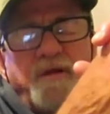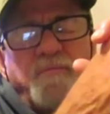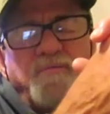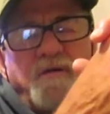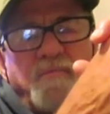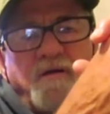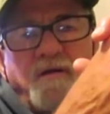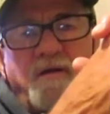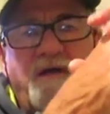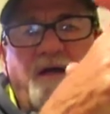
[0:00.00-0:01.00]

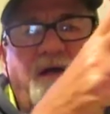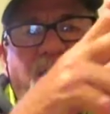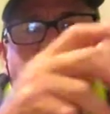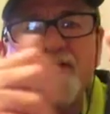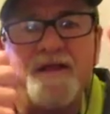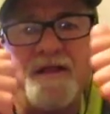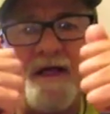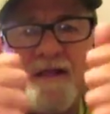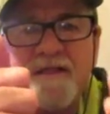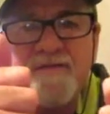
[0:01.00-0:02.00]
premier. Hey,
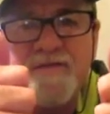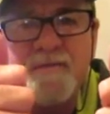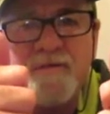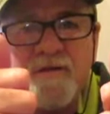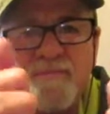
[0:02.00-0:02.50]
Daniel, deputy